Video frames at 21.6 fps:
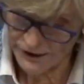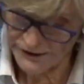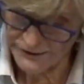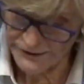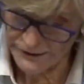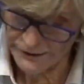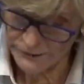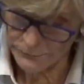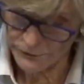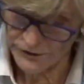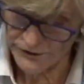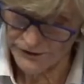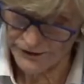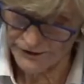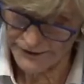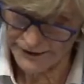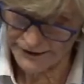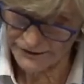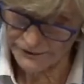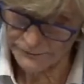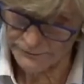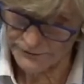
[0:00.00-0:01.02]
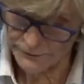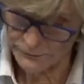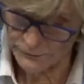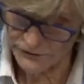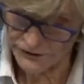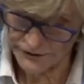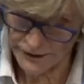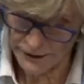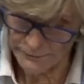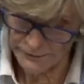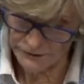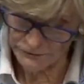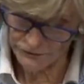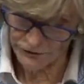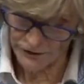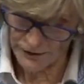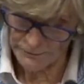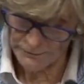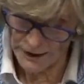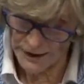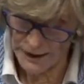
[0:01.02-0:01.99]
idea where their next meal was coming
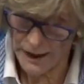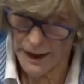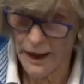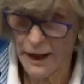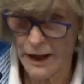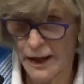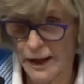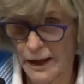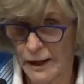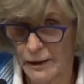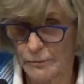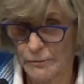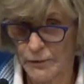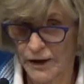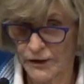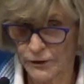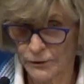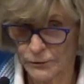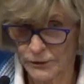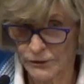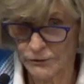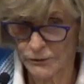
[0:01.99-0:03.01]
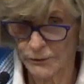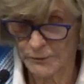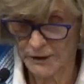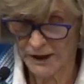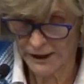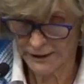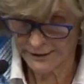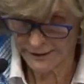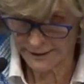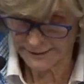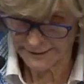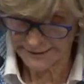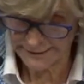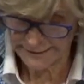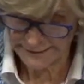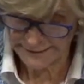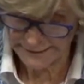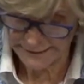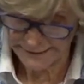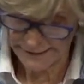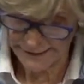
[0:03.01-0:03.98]
from, Mother would remind
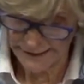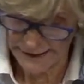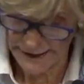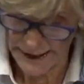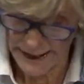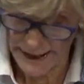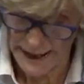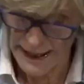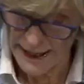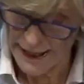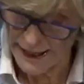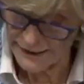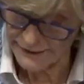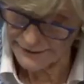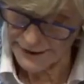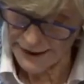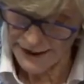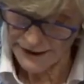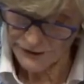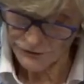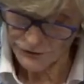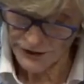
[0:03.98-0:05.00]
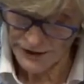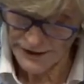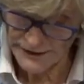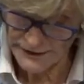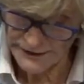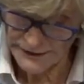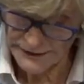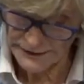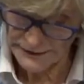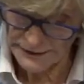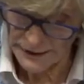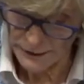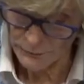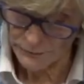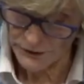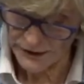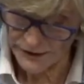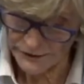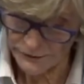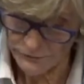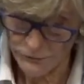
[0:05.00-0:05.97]
us. In contrast,
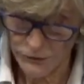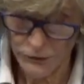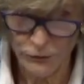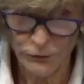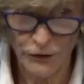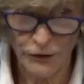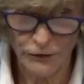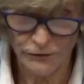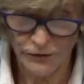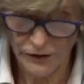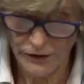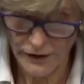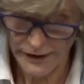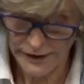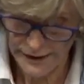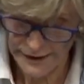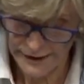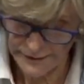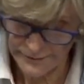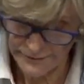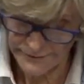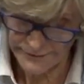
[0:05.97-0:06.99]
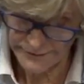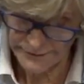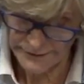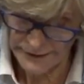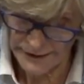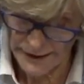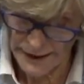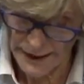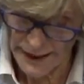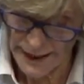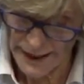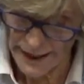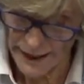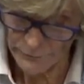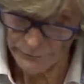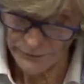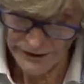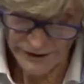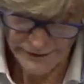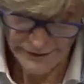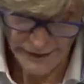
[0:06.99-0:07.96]
we had a roof over our heads, and
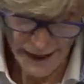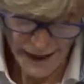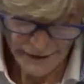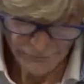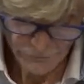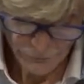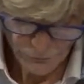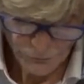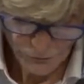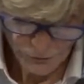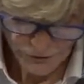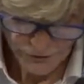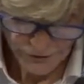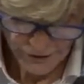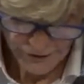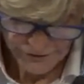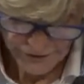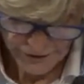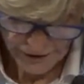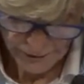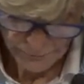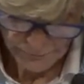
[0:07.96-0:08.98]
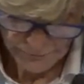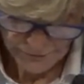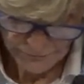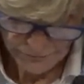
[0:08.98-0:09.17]
we had hot food on our table